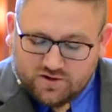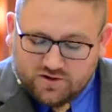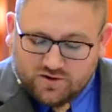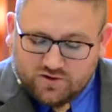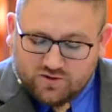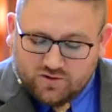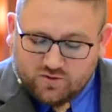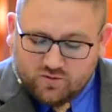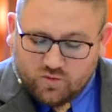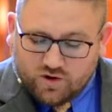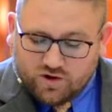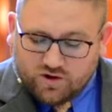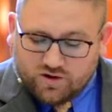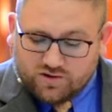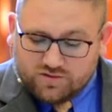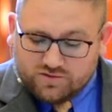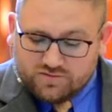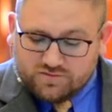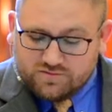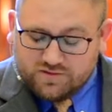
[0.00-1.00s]

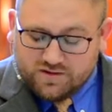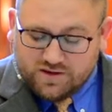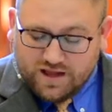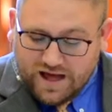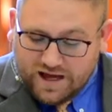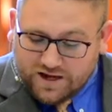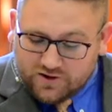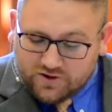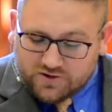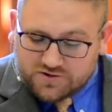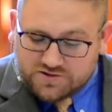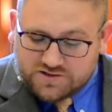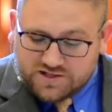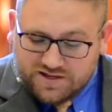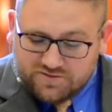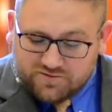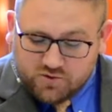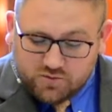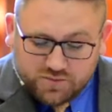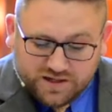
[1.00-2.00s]
were liars,
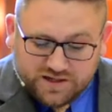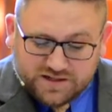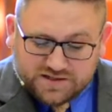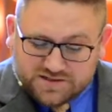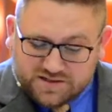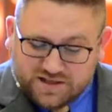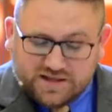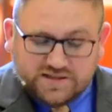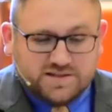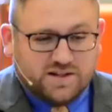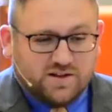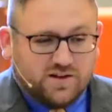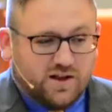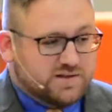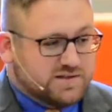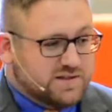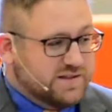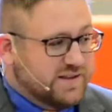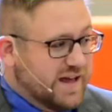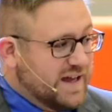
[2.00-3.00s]
evil beasts, lazy
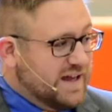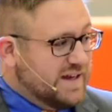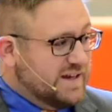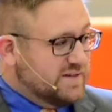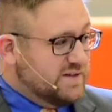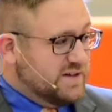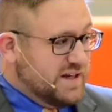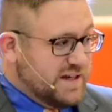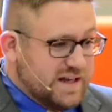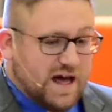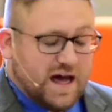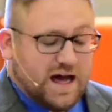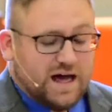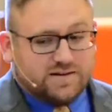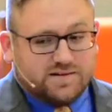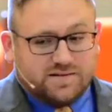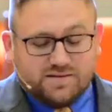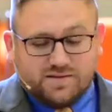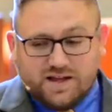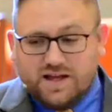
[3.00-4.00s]
gluttons, that they did
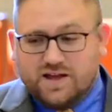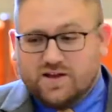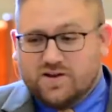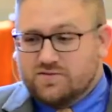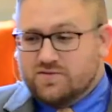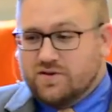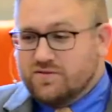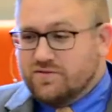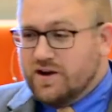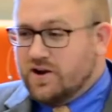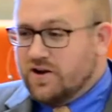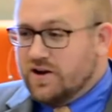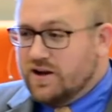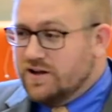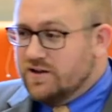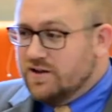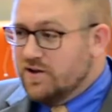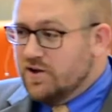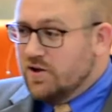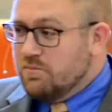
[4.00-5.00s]
not live a
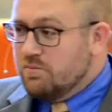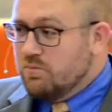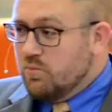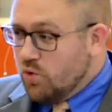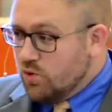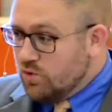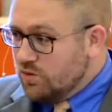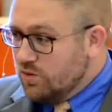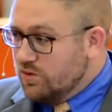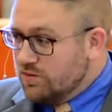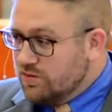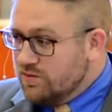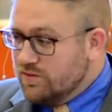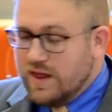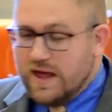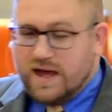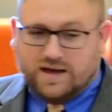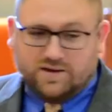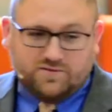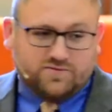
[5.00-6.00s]
very moral
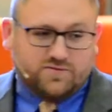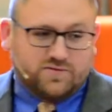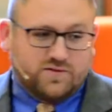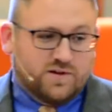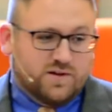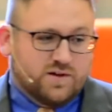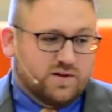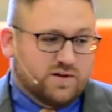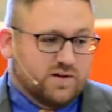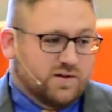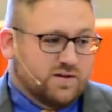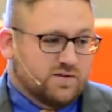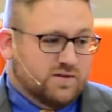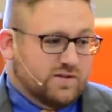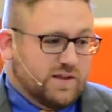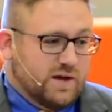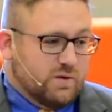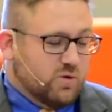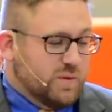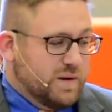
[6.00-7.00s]
life, that
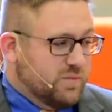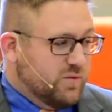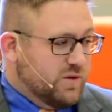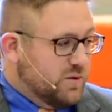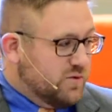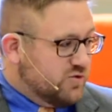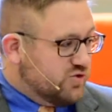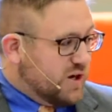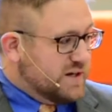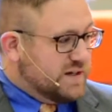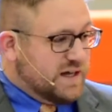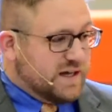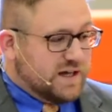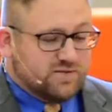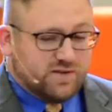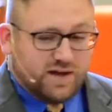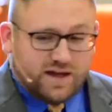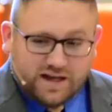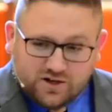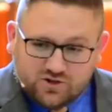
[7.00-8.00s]
they were people that would try to take
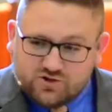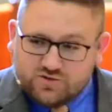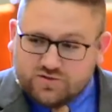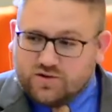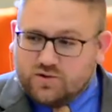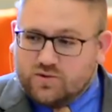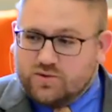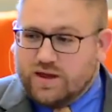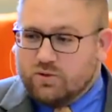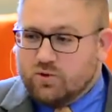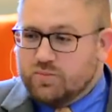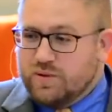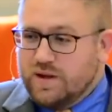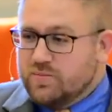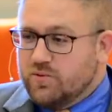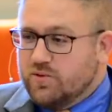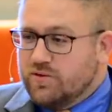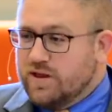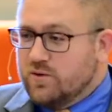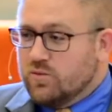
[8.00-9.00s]
advantage of you, they were
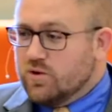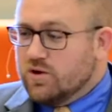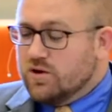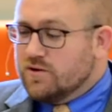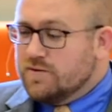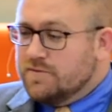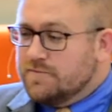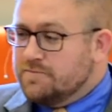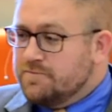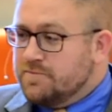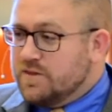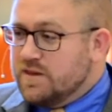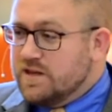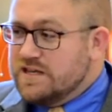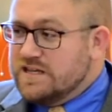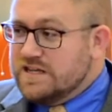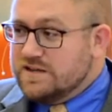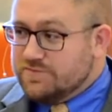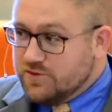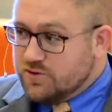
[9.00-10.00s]
people that were
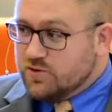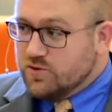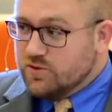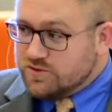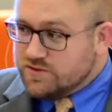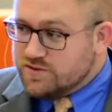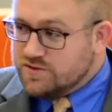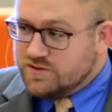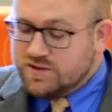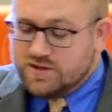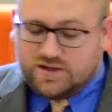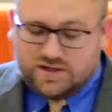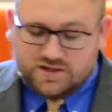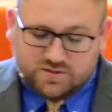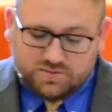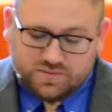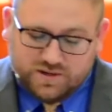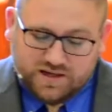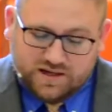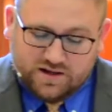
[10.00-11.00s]
difficult
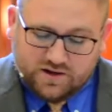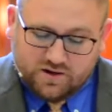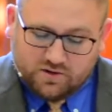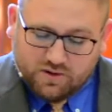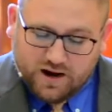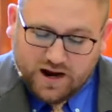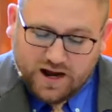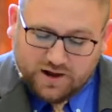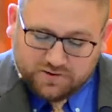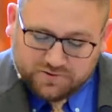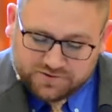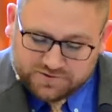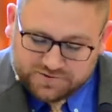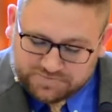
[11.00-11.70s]
to be around.